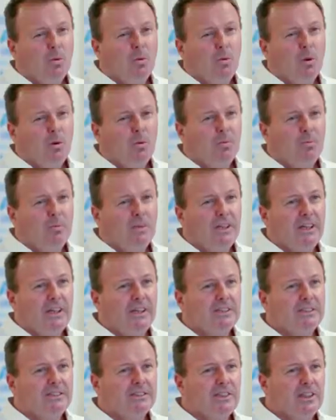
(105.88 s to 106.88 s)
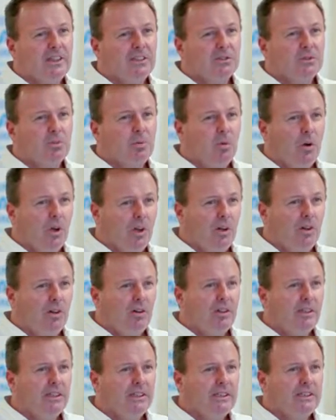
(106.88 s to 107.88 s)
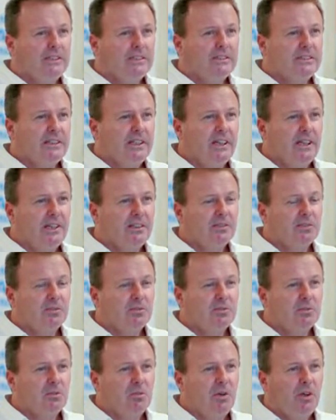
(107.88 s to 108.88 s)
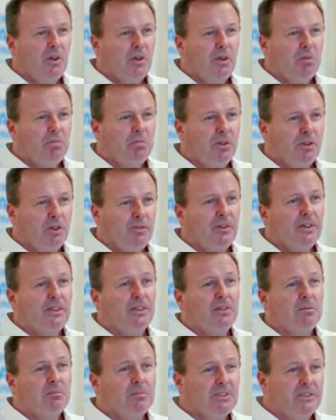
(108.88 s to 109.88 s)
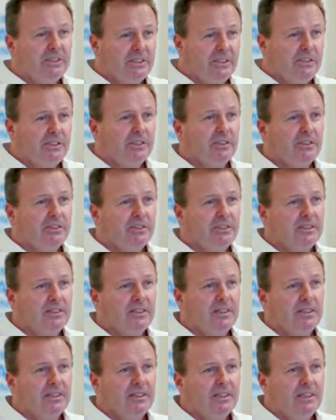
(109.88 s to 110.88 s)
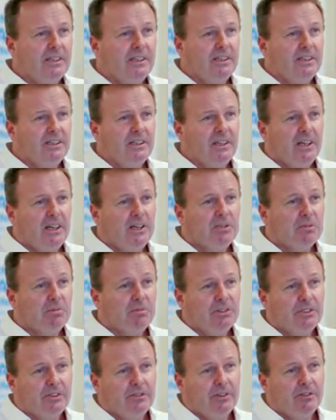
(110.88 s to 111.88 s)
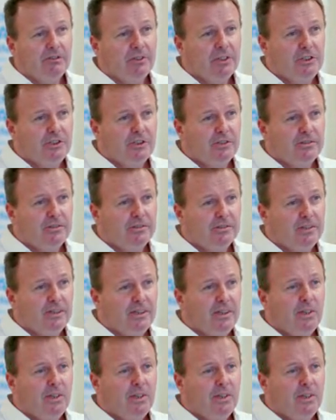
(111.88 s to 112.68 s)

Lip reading: What Cairns does well is that we're perfectly positioned in the Asia Pacific region.